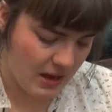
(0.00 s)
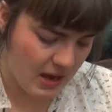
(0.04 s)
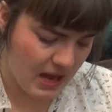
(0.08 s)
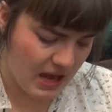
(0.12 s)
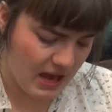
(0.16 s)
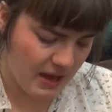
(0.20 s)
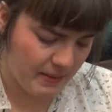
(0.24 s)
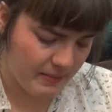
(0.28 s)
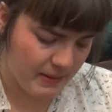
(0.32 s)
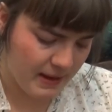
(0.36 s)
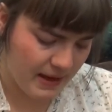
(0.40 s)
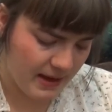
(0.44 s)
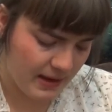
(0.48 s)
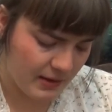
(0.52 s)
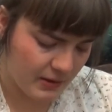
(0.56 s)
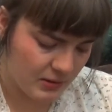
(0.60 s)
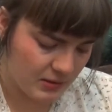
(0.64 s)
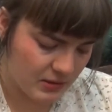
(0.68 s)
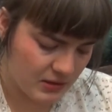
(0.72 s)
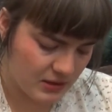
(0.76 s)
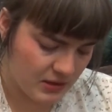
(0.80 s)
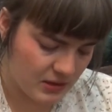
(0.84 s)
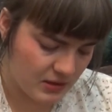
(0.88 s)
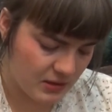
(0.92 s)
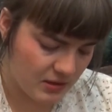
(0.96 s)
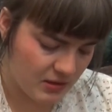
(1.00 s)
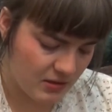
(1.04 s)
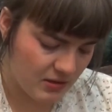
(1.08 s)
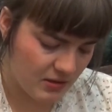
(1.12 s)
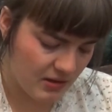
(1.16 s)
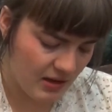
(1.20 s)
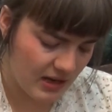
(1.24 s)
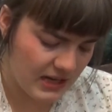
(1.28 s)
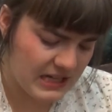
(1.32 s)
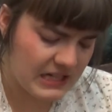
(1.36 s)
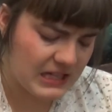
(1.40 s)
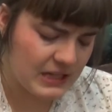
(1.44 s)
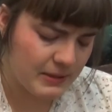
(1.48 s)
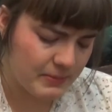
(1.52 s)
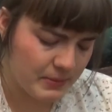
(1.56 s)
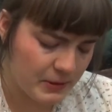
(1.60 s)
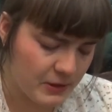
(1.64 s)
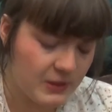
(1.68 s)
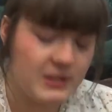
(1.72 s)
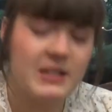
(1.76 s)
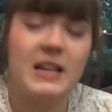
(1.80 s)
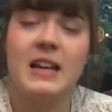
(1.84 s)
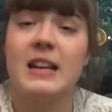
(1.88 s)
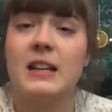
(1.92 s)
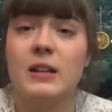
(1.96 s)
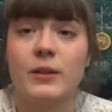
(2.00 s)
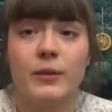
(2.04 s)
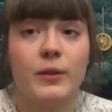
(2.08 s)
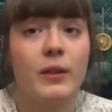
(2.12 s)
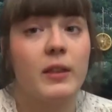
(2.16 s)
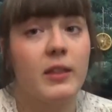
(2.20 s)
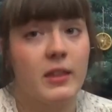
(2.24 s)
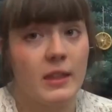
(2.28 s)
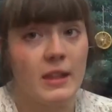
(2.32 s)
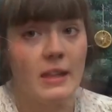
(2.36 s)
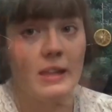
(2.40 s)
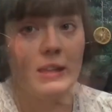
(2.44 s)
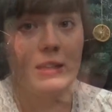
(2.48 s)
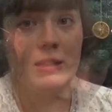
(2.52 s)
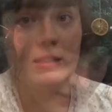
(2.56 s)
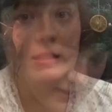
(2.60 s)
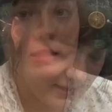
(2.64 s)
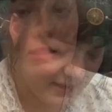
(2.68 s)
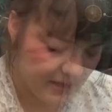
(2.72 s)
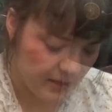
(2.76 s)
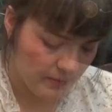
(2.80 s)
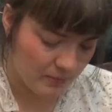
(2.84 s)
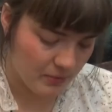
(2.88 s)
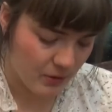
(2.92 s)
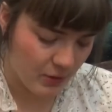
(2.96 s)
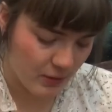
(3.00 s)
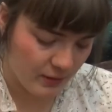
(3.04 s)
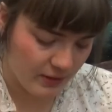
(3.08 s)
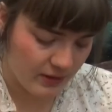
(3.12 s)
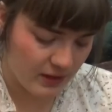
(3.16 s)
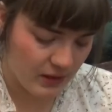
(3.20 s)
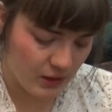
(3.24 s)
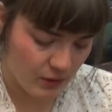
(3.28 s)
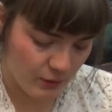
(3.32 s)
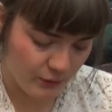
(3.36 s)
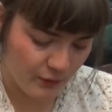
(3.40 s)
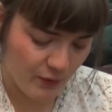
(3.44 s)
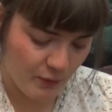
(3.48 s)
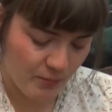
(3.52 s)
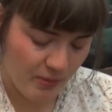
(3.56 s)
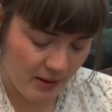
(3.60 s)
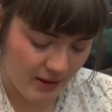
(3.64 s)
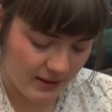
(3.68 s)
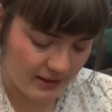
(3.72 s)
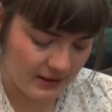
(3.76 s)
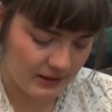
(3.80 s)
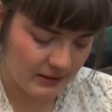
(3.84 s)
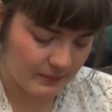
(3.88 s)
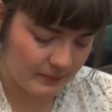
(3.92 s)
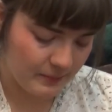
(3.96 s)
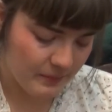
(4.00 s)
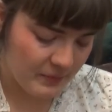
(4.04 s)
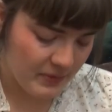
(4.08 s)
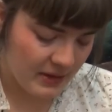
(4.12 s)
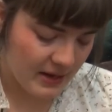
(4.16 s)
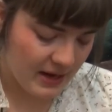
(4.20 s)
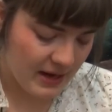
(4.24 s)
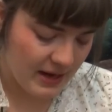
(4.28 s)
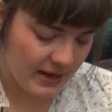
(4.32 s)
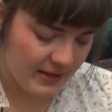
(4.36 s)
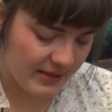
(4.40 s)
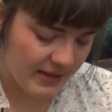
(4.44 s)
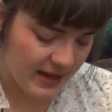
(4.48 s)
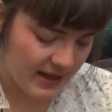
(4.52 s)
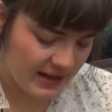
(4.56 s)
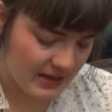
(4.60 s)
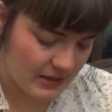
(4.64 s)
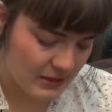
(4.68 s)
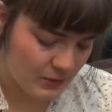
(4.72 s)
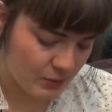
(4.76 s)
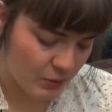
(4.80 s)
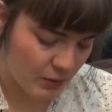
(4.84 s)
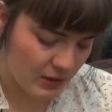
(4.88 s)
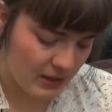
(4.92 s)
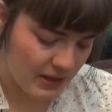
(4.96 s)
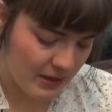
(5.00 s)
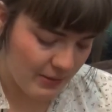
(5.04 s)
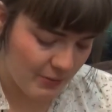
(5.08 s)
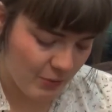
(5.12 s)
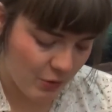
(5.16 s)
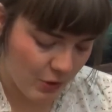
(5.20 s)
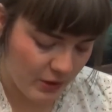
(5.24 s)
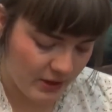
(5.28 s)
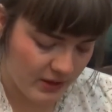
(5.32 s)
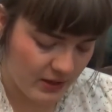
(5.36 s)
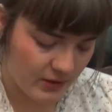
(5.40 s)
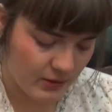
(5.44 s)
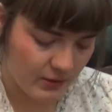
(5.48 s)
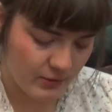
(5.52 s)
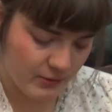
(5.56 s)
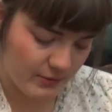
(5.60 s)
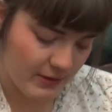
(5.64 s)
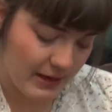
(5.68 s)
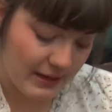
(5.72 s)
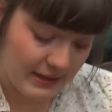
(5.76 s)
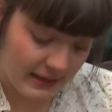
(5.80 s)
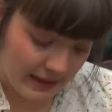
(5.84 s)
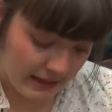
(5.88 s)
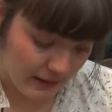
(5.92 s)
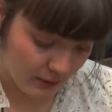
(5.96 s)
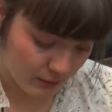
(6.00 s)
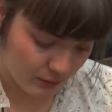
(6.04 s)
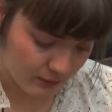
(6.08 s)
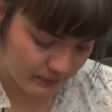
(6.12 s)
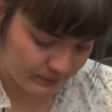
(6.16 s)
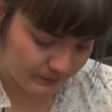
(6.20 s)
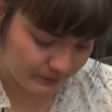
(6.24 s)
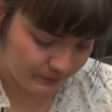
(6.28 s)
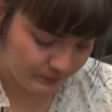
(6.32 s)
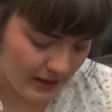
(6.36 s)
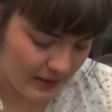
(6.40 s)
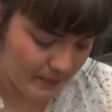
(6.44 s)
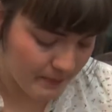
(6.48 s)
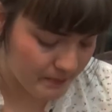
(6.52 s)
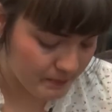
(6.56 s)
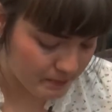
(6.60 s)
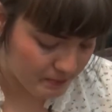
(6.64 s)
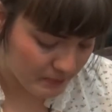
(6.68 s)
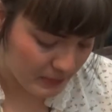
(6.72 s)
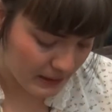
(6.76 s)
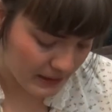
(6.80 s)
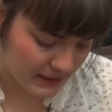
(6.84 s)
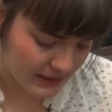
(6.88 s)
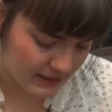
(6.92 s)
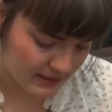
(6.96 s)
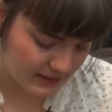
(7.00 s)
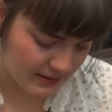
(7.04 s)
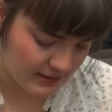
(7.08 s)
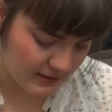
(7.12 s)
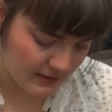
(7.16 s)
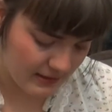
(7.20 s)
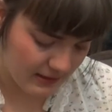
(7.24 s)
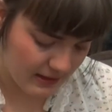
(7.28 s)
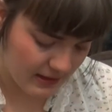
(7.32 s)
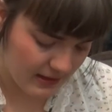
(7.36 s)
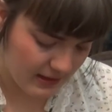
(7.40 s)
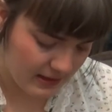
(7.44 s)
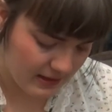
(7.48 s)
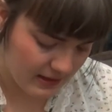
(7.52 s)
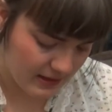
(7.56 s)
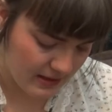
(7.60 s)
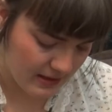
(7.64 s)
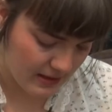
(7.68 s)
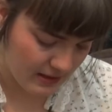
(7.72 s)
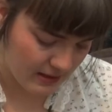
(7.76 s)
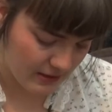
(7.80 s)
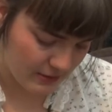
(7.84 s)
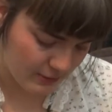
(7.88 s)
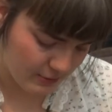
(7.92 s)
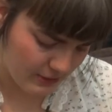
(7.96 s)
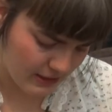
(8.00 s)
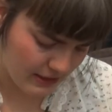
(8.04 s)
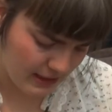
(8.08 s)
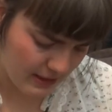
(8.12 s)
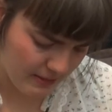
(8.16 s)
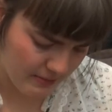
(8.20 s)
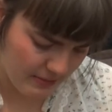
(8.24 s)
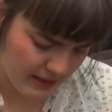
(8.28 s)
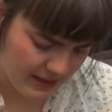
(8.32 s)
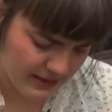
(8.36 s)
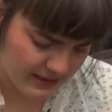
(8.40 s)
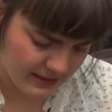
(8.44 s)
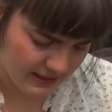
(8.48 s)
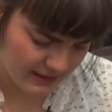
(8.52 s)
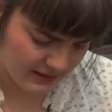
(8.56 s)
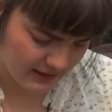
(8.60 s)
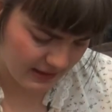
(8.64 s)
about 90% of the thing ended up on the UFO pile, and that is what I'm working on right now. But the really amazing